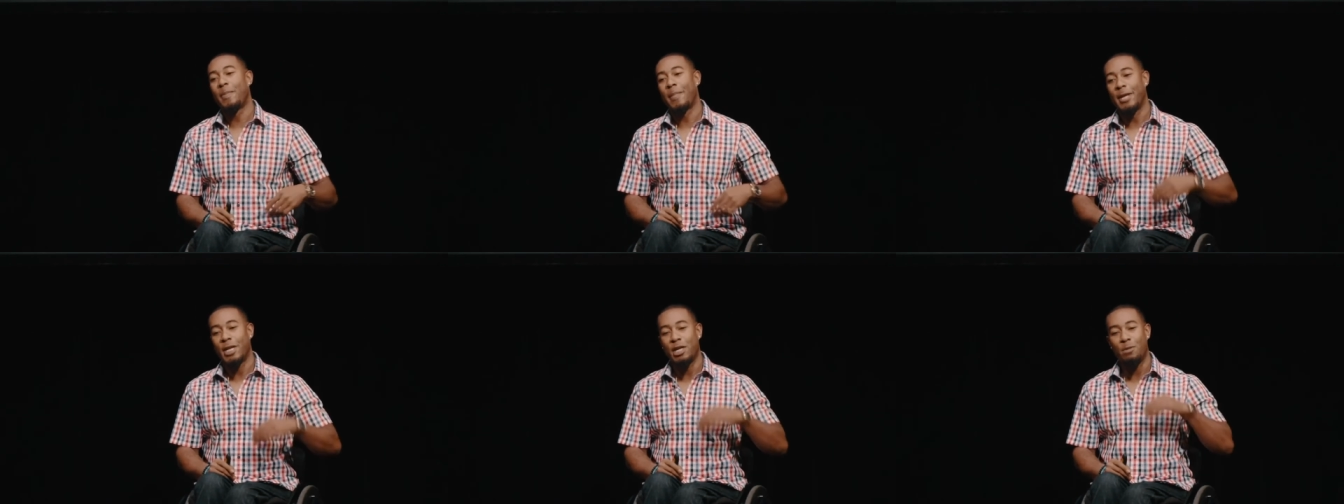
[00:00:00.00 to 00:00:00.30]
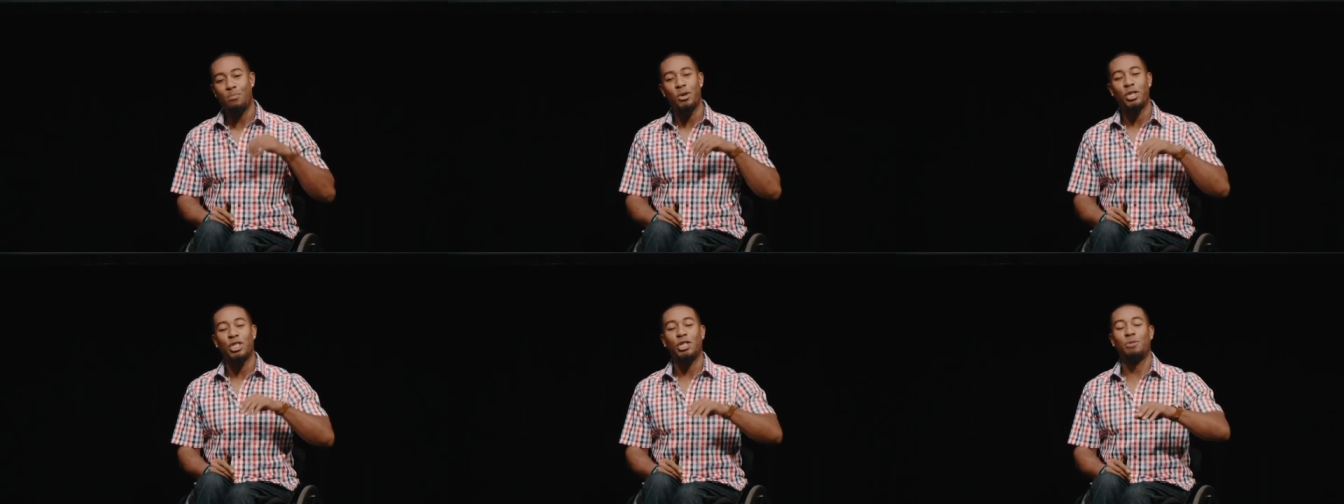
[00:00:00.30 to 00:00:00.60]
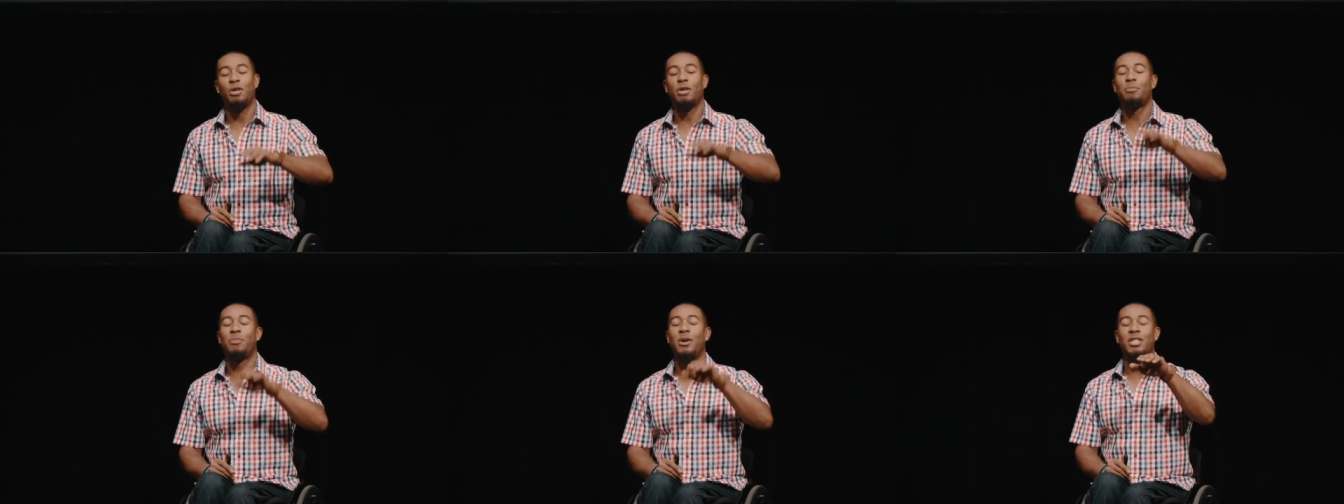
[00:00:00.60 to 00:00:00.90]
and he pushed
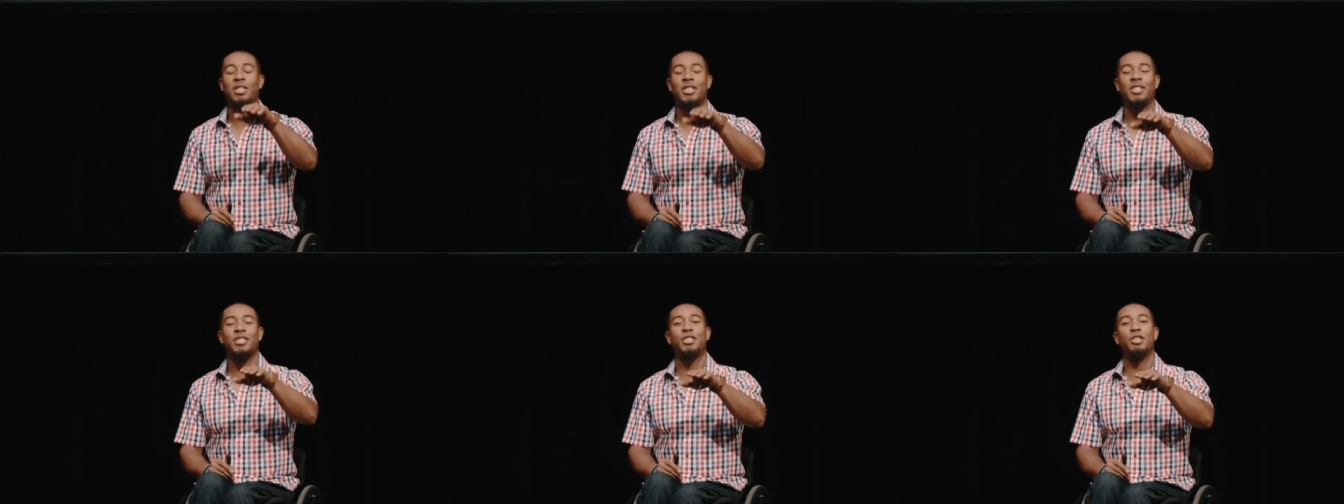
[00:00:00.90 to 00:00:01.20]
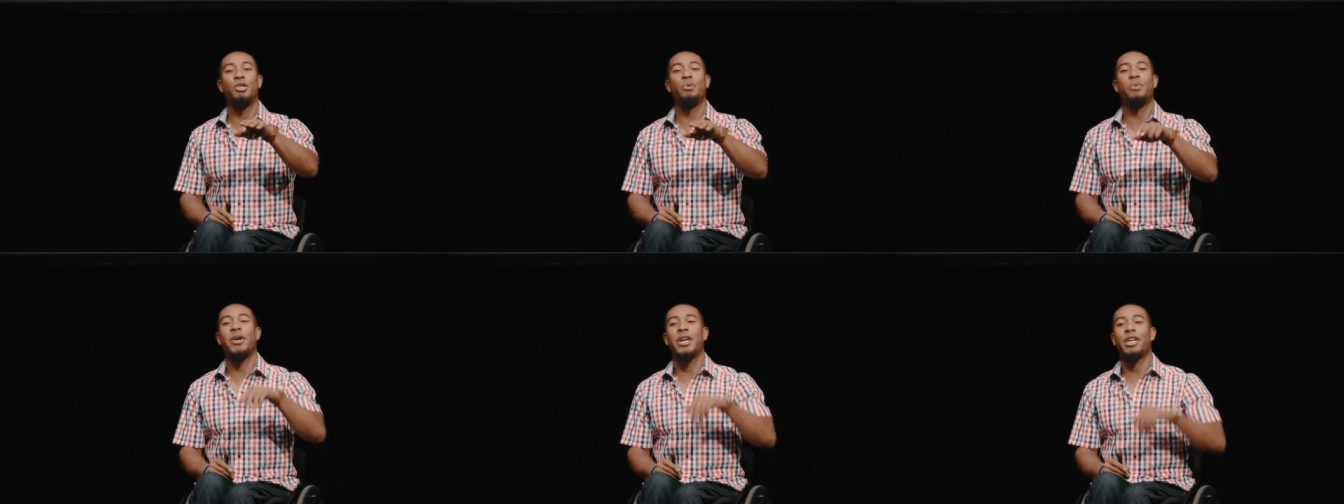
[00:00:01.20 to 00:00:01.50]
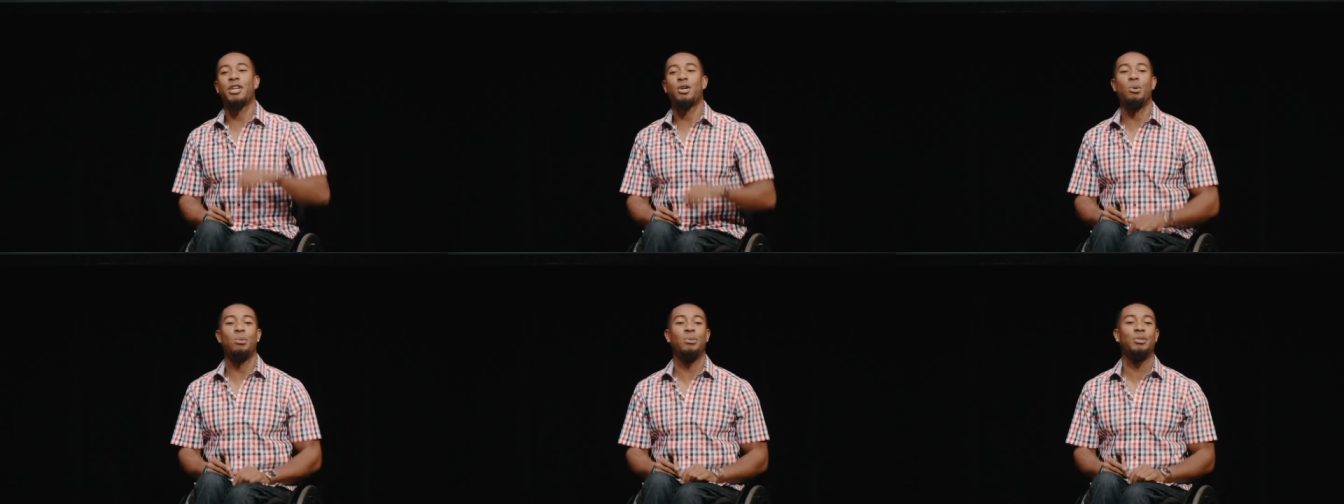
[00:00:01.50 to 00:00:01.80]
me up onto the scale where
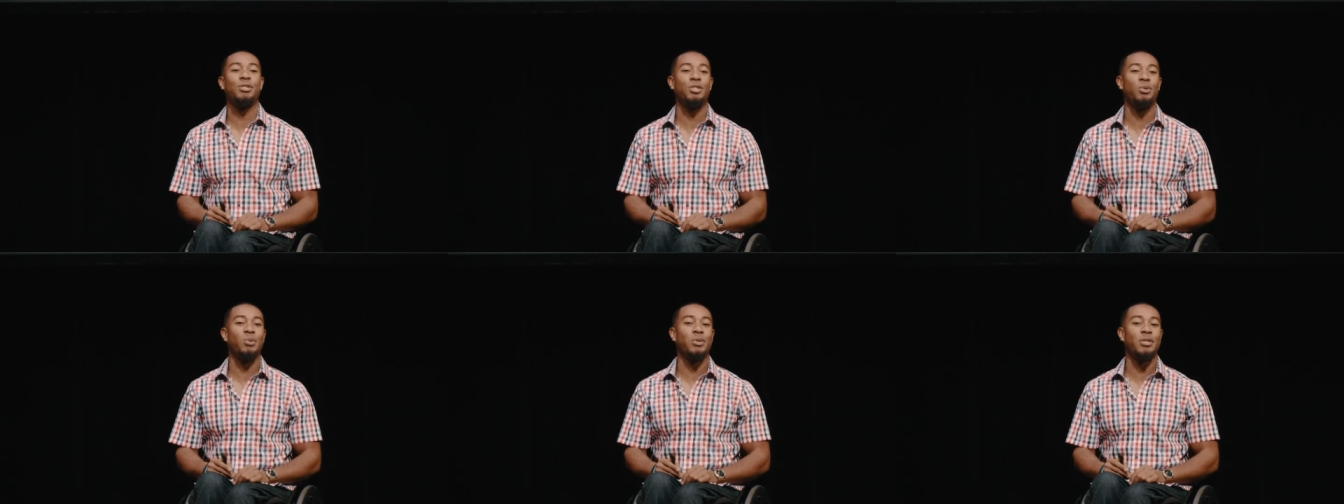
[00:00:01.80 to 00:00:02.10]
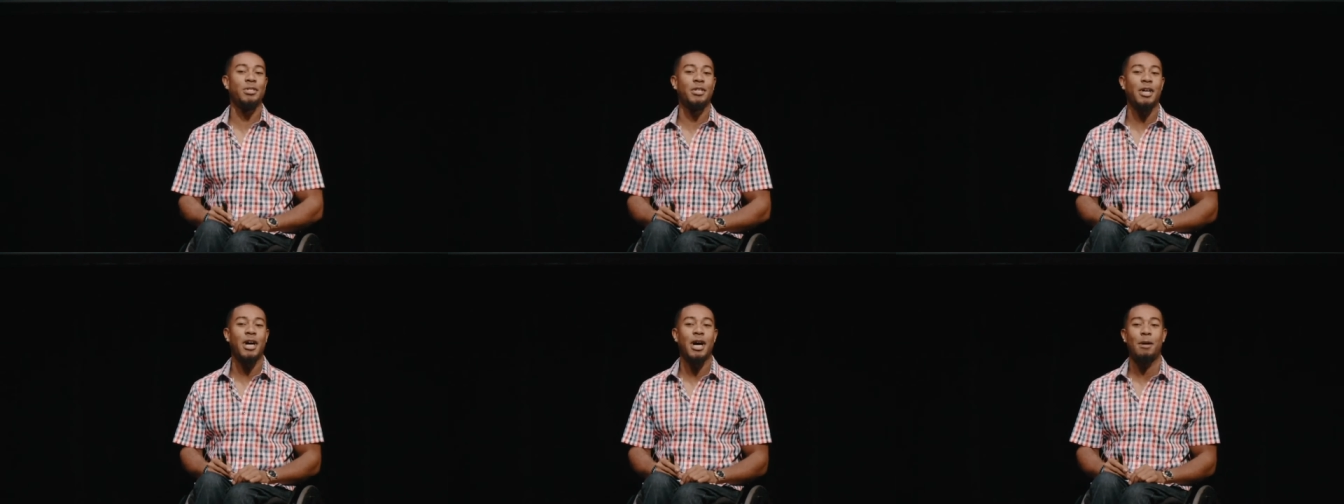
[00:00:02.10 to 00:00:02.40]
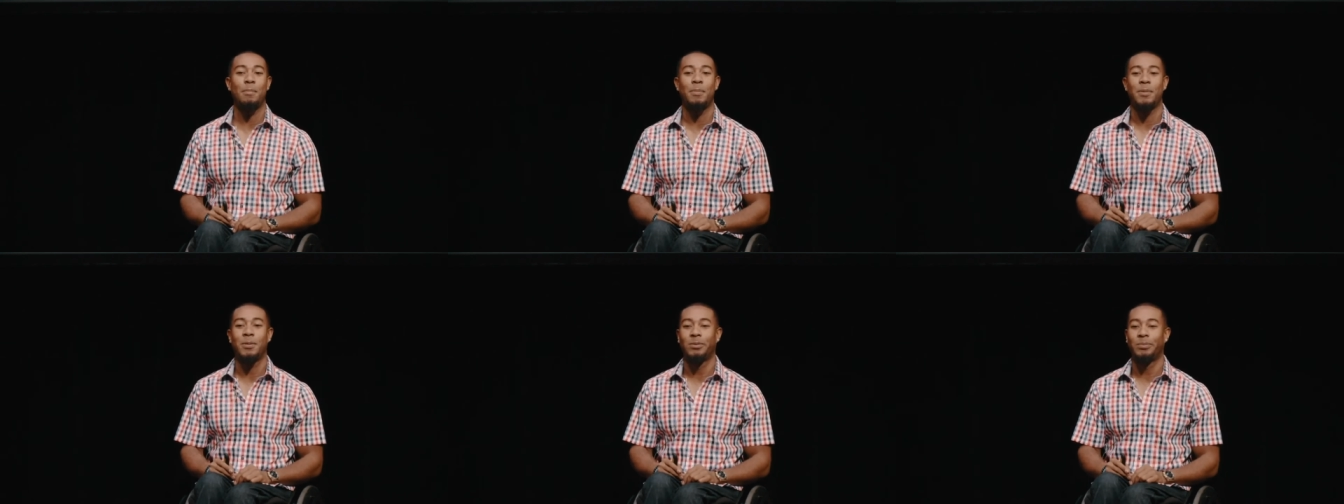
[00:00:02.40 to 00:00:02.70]
I closed to a
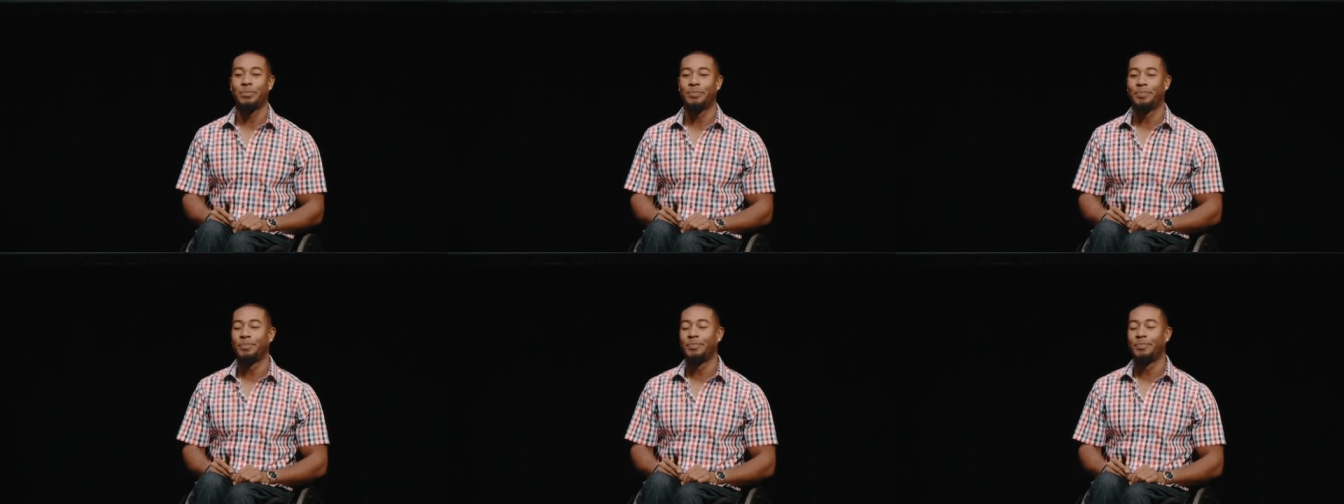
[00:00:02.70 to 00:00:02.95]
stop.